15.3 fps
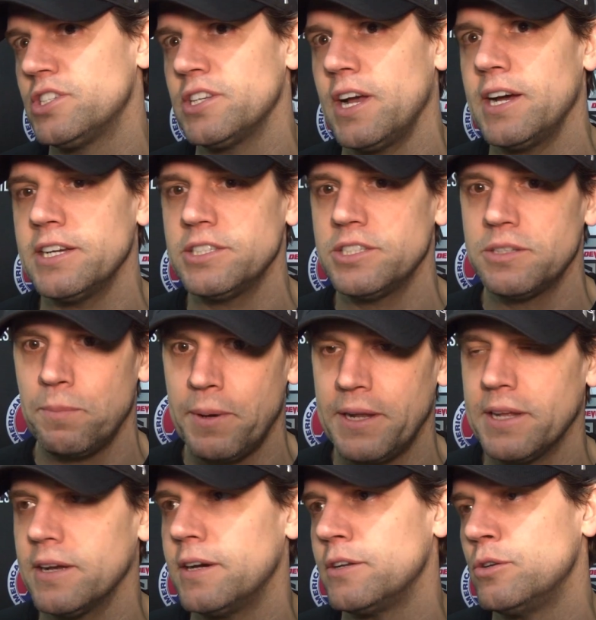size
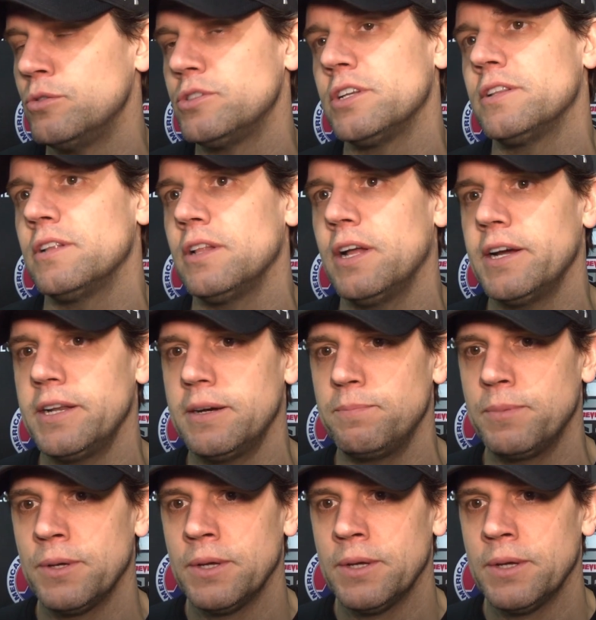depending on who's in the lineup.